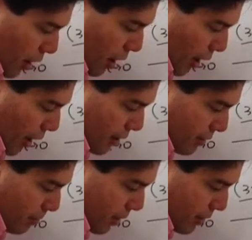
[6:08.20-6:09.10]
x
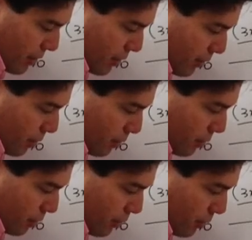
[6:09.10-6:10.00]
plus
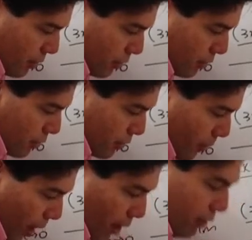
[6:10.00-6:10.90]
2 squared.